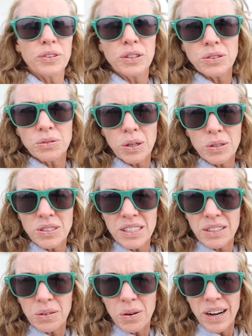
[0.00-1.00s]
those rows
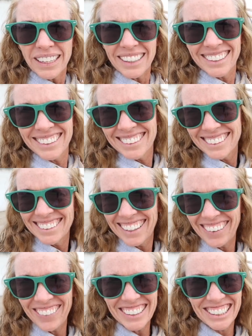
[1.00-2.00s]
into one.
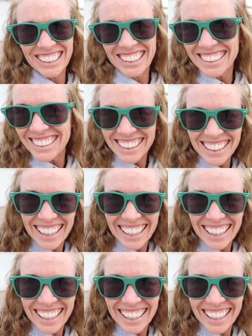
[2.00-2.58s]
I wish you could see